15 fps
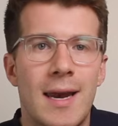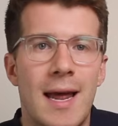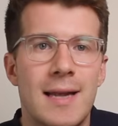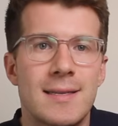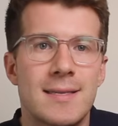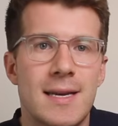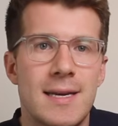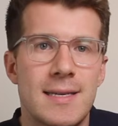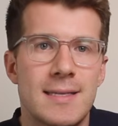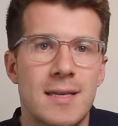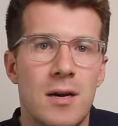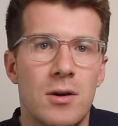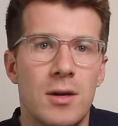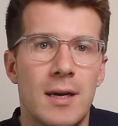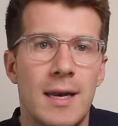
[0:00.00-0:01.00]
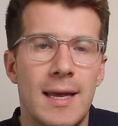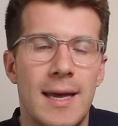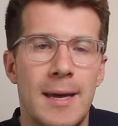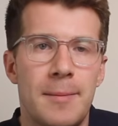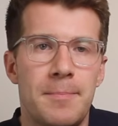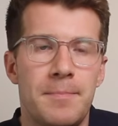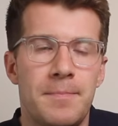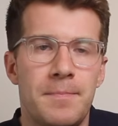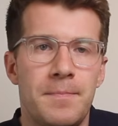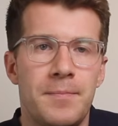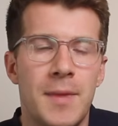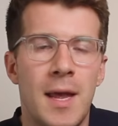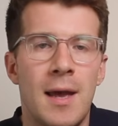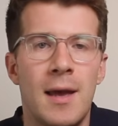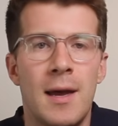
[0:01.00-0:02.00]
glands is unclear.
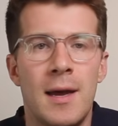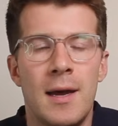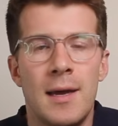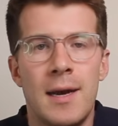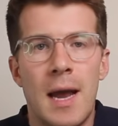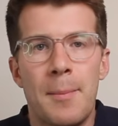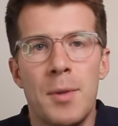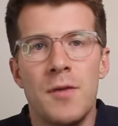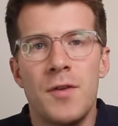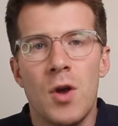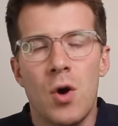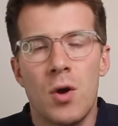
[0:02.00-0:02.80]
Now moving